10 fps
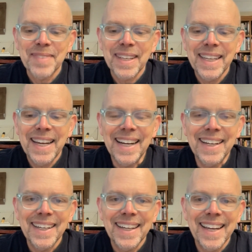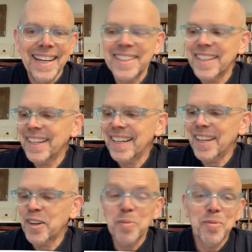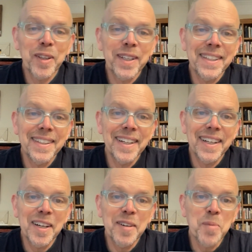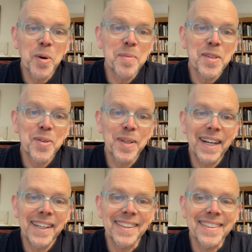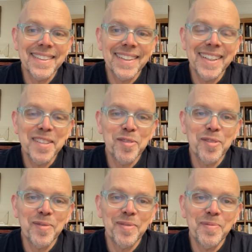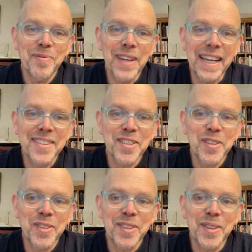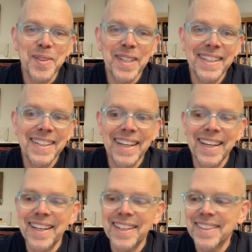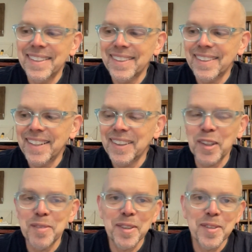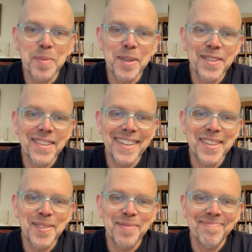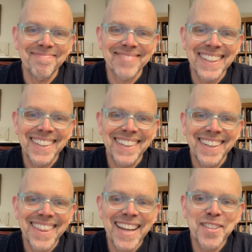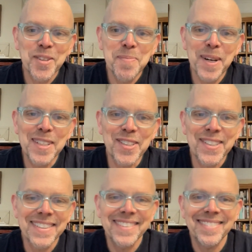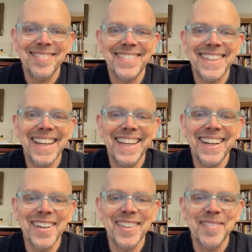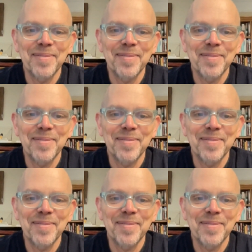Yeah, and hopefully more Mystery Island if fans tune in and love it as much as I do. Thanks so much. Take care.